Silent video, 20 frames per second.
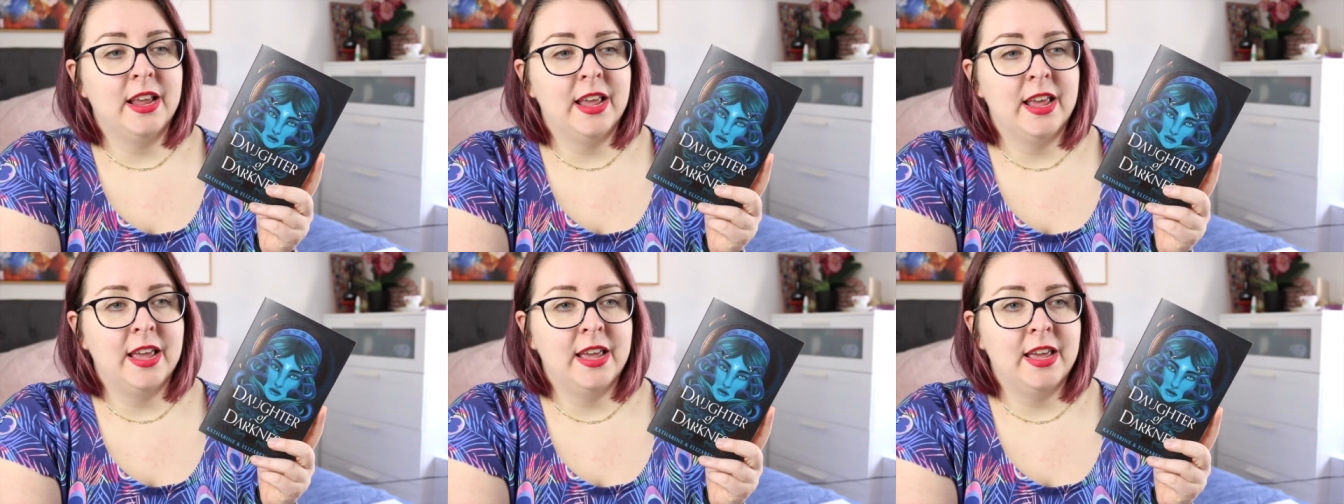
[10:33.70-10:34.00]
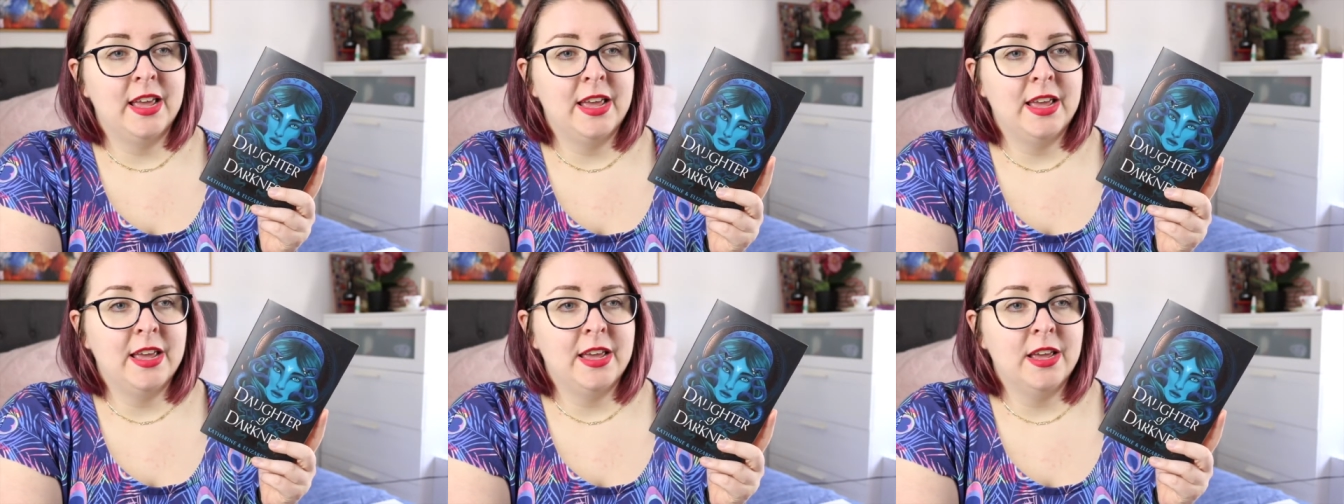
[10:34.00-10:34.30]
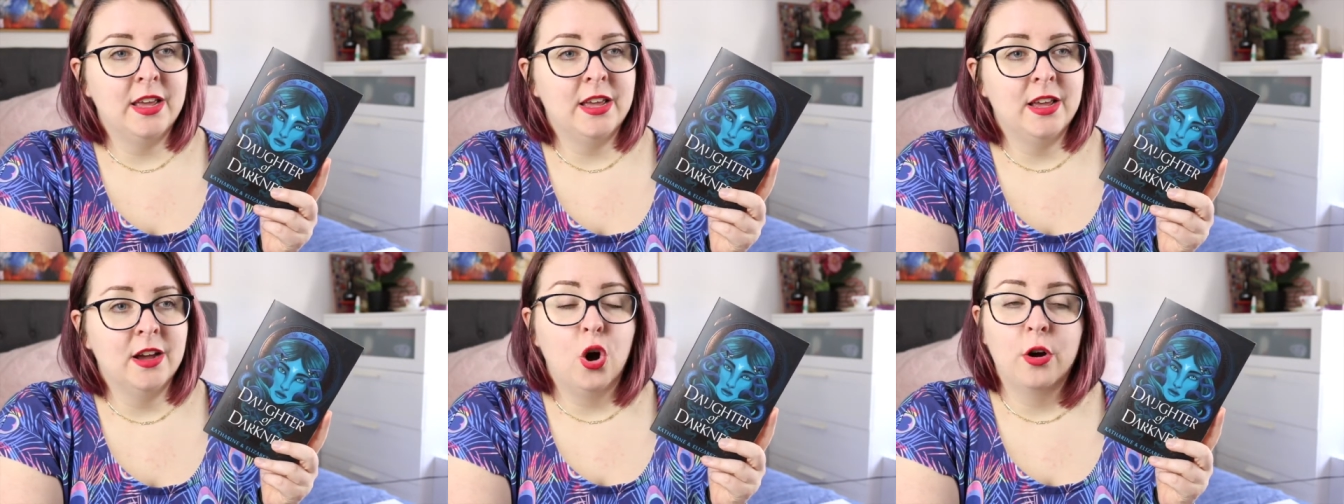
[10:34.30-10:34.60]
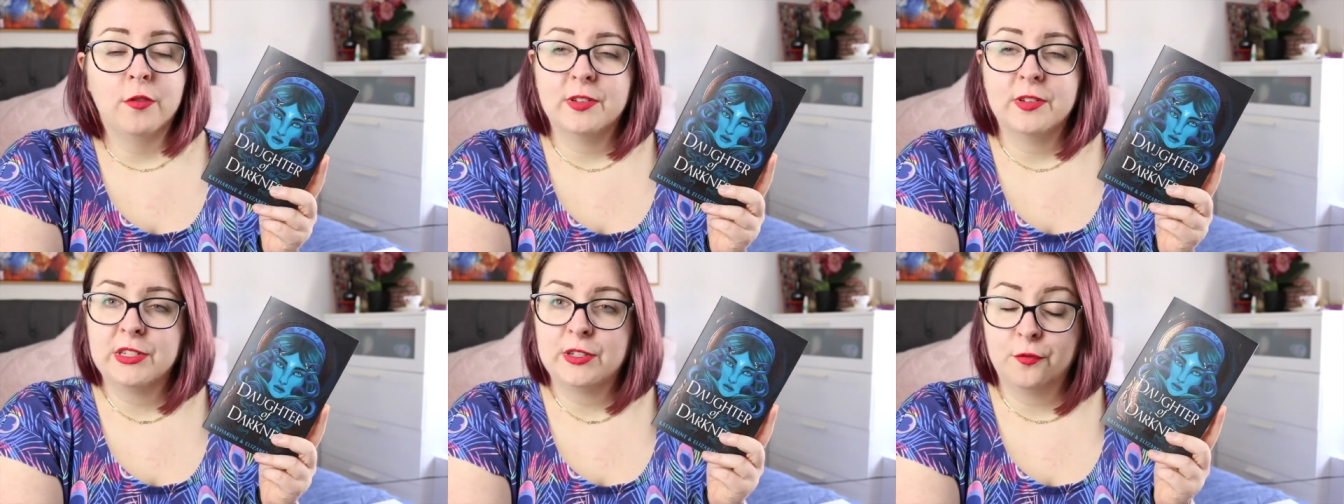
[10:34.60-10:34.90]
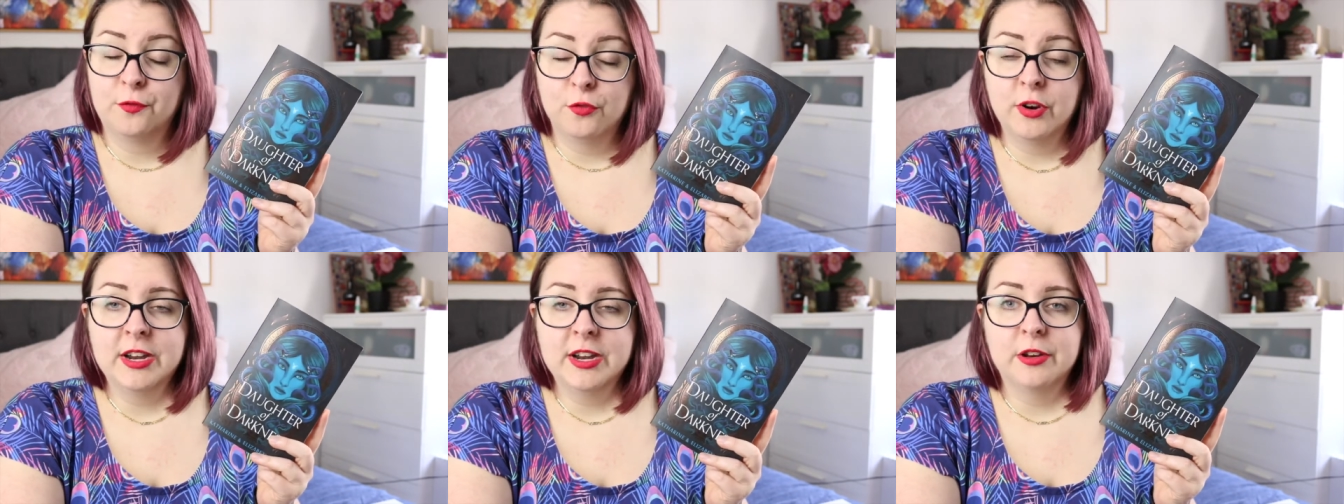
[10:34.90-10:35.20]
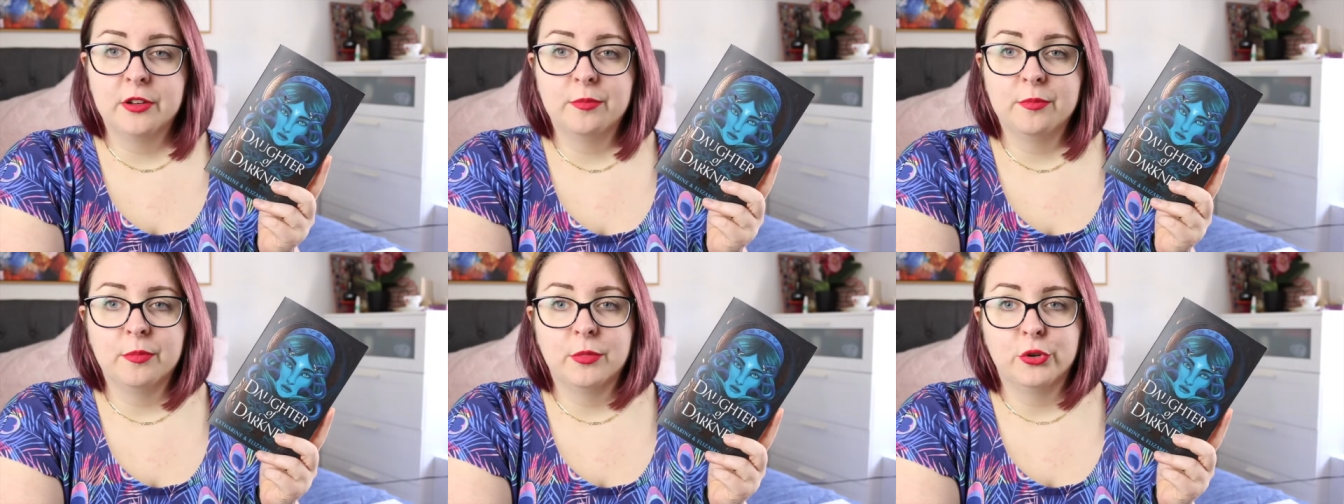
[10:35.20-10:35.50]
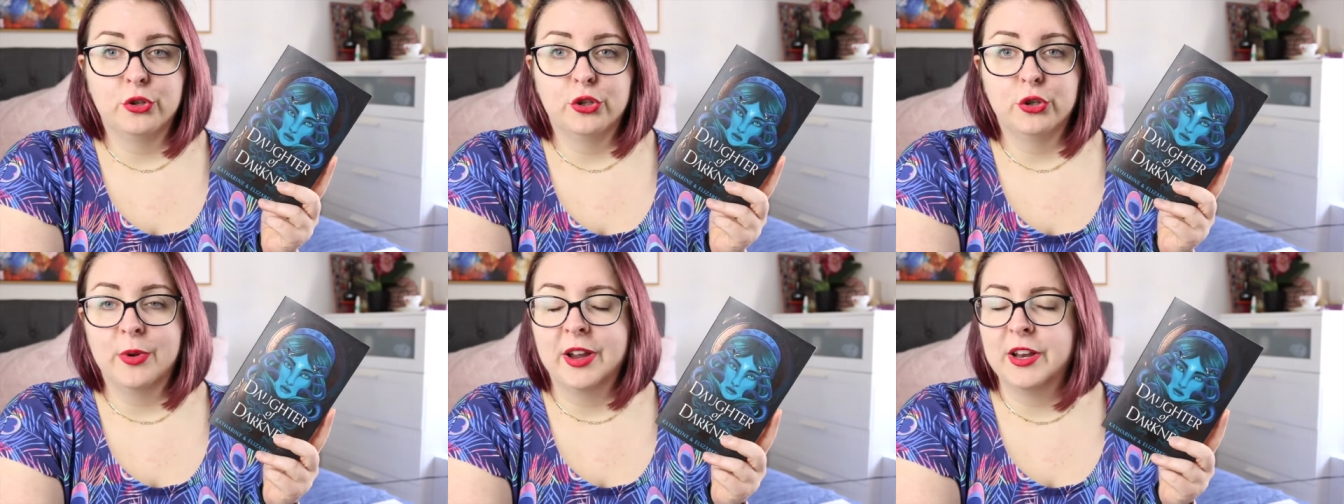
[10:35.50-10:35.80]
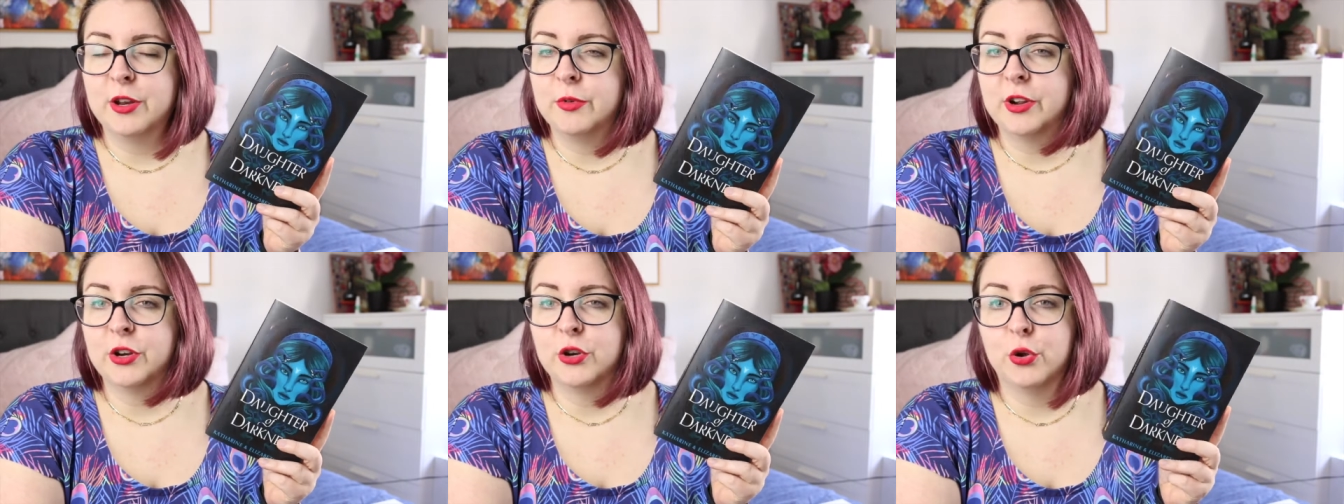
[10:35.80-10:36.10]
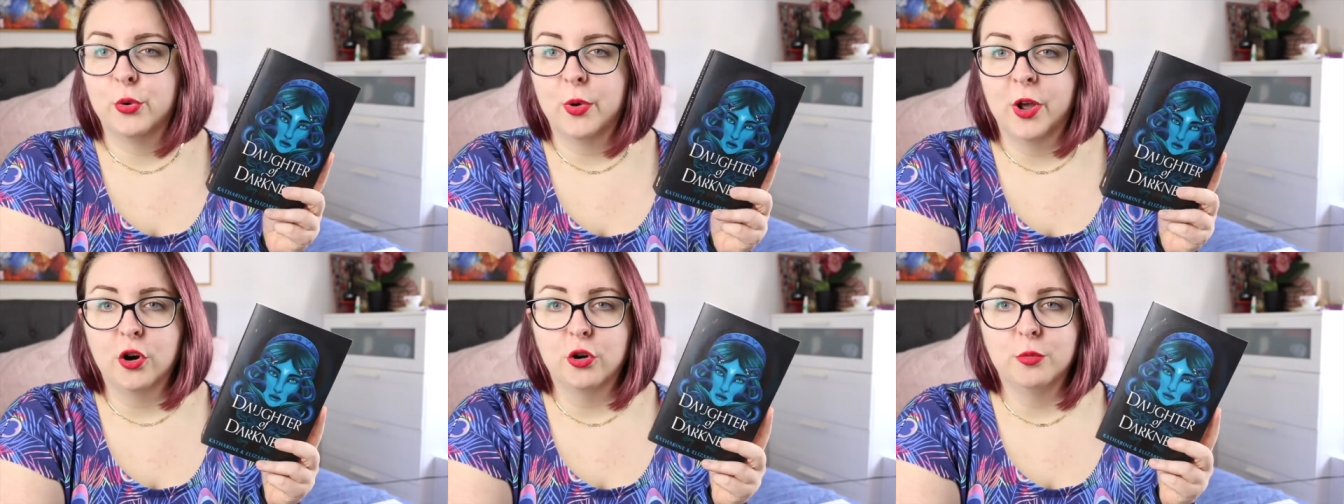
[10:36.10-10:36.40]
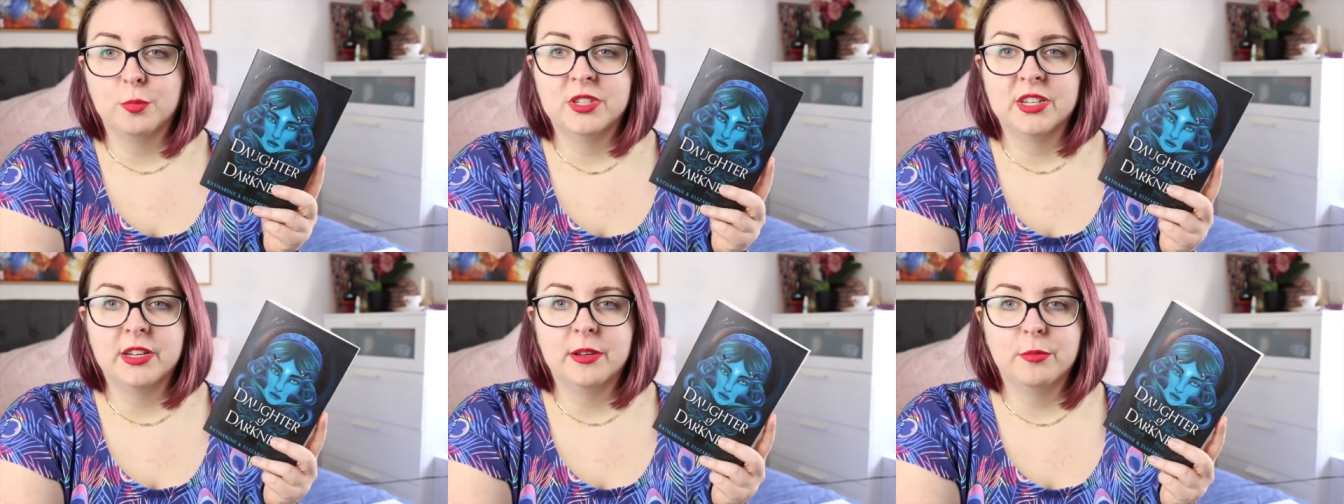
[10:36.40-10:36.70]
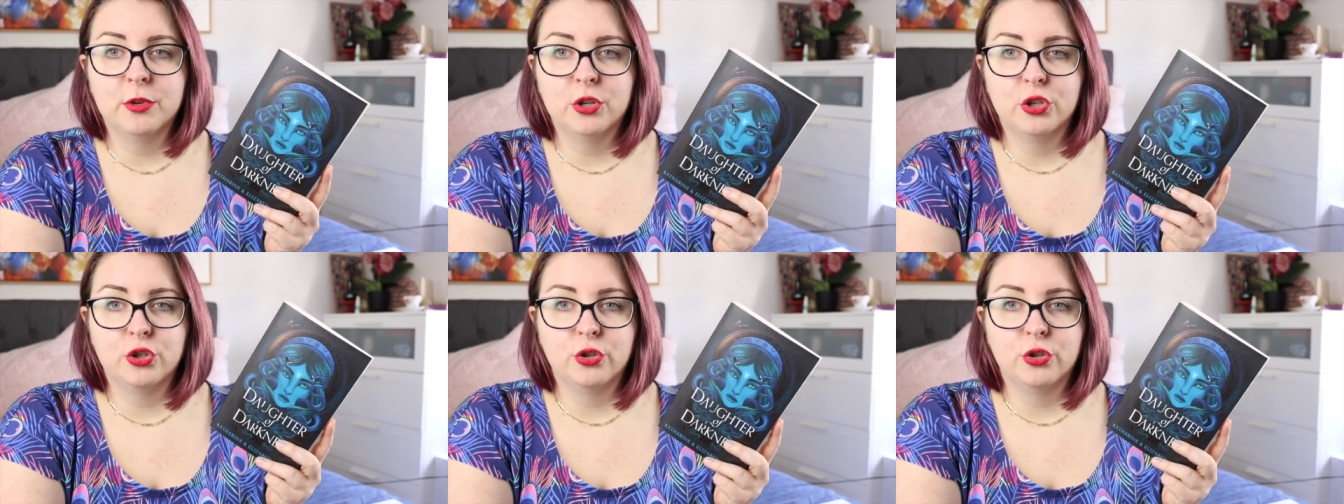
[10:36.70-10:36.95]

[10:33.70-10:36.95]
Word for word: he offers freedom to anyone who helps him